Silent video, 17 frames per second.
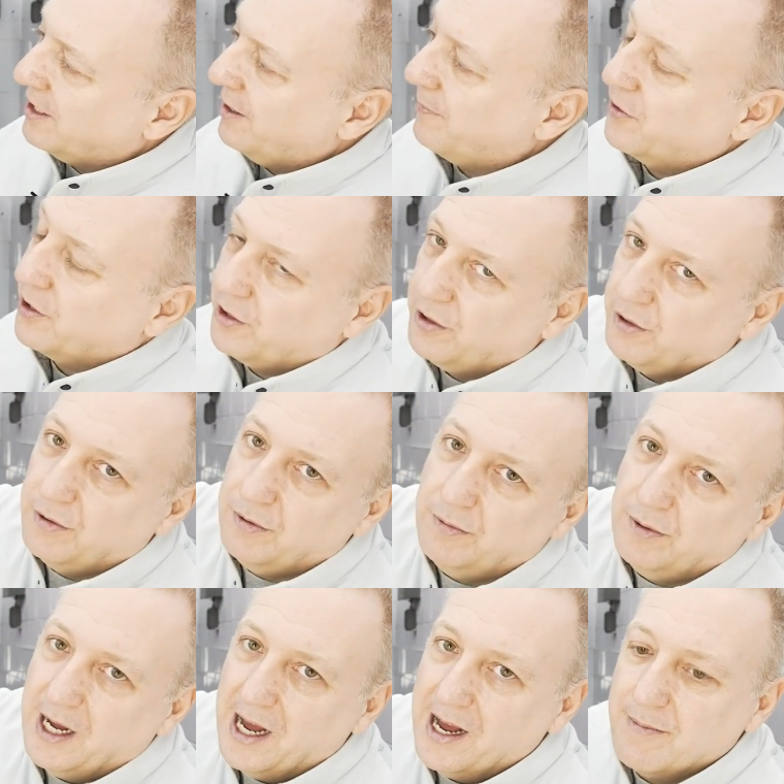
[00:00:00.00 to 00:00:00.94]
up the two
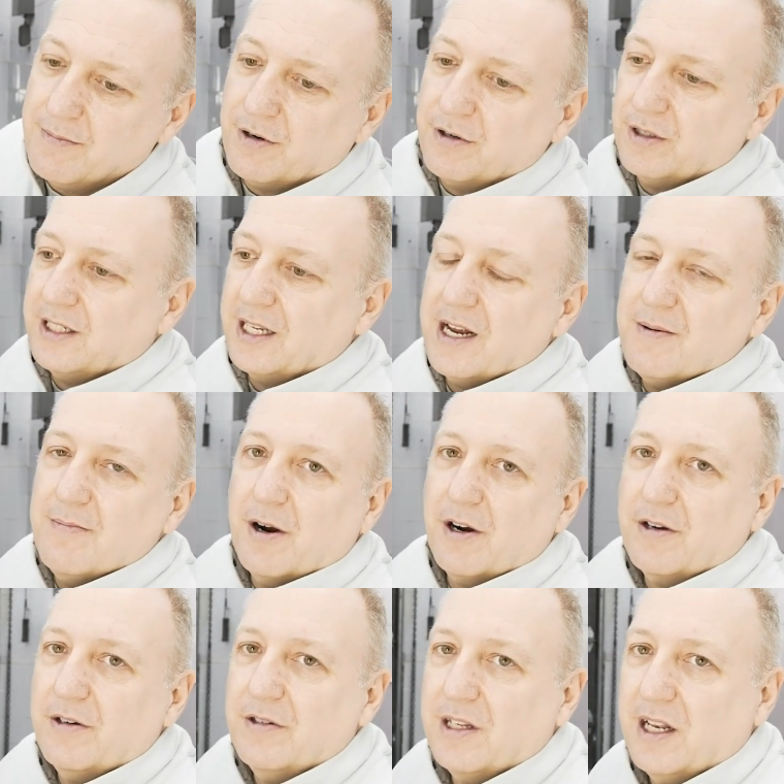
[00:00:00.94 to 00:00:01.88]
amber side
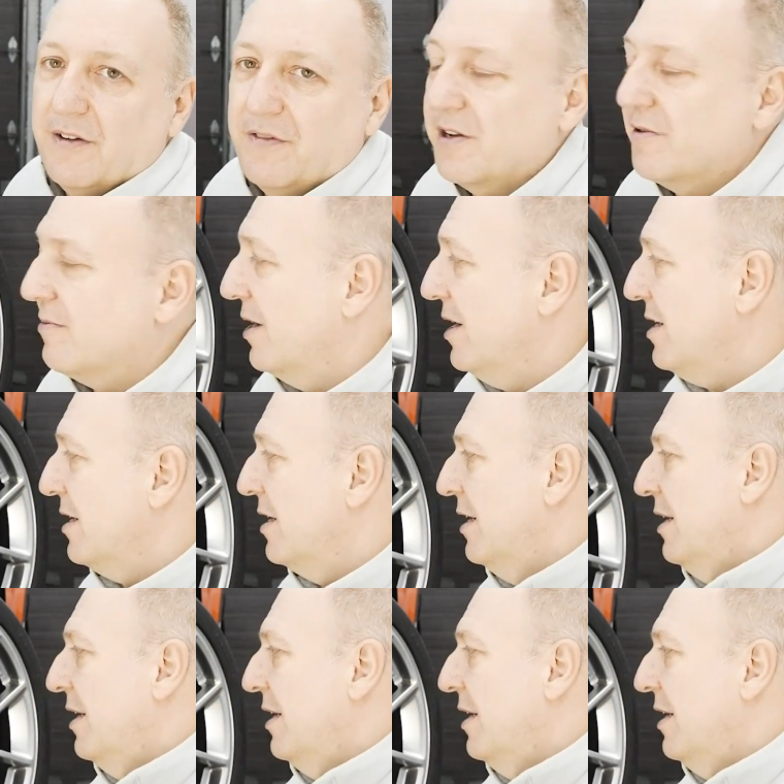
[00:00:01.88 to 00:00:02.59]
markers left and right.